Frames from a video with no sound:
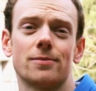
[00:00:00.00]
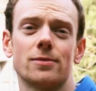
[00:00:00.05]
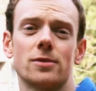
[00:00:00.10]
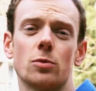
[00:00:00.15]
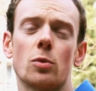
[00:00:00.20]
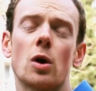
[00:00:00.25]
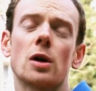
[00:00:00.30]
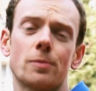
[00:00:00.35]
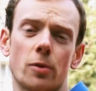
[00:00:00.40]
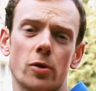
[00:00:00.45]

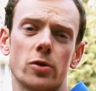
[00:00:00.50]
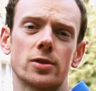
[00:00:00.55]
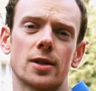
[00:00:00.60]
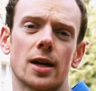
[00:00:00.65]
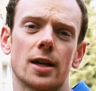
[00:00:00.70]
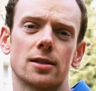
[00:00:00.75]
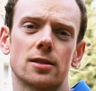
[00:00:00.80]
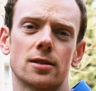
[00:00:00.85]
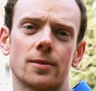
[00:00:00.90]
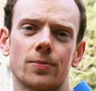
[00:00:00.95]
So work both
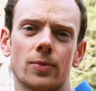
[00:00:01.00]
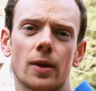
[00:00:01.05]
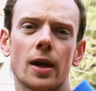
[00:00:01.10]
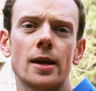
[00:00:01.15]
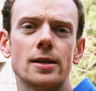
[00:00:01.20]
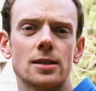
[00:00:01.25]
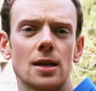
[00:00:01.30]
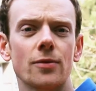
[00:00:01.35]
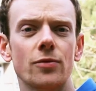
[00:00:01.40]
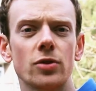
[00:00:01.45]
sides.
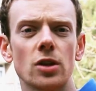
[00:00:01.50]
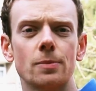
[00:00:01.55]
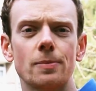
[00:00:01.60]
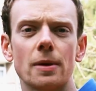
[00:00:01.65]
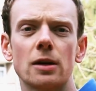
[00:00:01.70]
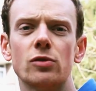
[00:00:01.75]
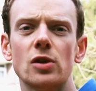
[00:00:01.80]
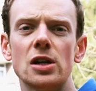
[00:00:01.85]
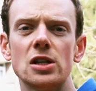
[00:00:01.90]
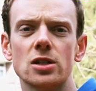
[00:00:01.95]
Same for the
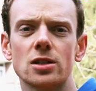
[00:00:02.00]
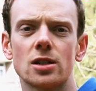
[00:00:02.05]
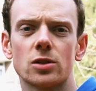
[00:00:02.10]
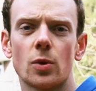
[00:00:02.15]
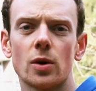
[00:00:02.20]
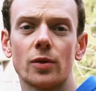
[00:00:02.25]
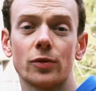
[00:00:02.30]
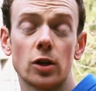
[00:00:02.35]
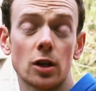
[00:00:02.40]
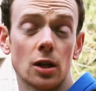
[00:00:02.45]
big reaches as
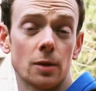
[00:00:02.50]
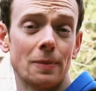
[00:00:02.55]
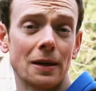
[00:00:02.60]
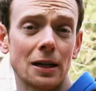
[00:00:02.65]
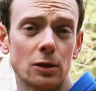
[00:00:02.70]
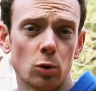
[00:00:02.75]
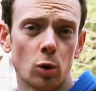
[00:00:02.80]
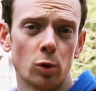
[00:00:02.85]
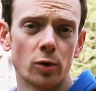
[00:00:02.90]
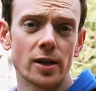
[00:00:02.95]
well, for doing the
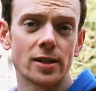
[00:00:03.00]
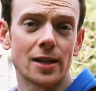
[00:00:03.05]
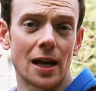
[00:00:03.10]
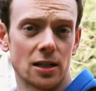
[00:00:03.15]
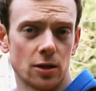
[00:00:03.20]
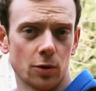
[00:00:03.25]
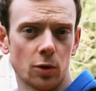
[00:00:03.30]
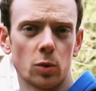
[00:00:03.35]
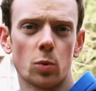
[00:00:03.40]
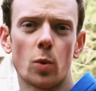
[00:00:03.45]
bigger wall runs,
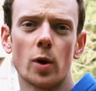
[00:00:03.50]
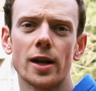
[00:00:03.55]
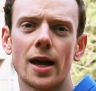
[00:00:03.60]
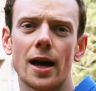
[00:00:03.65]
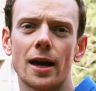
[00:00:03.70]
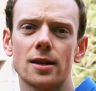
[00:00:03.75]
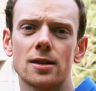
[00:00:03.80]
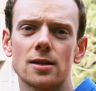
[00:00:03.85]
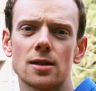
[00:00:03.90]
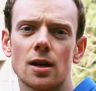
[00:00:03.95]
catching with one
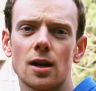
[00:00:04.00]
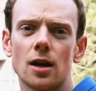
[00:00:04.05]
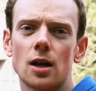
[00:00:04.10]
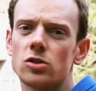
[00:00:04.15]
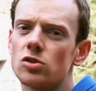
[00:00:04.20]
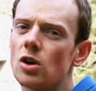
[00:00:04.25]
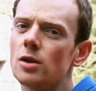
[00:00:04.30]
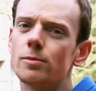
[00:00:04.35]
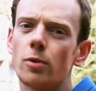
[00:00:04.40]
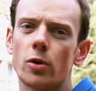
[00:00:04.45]
hand,
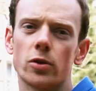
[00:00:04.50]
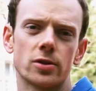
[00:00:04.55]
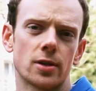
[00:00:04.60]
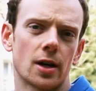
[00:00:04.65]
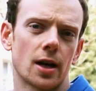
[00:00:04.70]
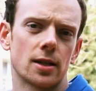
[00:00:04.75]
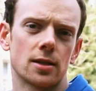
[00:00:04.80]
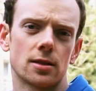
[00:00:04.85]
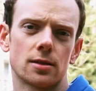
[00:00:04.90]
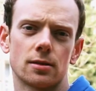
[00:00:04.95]
train both
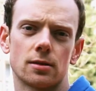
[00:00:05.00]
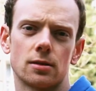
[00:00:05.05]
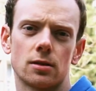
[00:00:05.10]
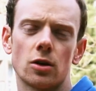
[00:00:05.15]
sides.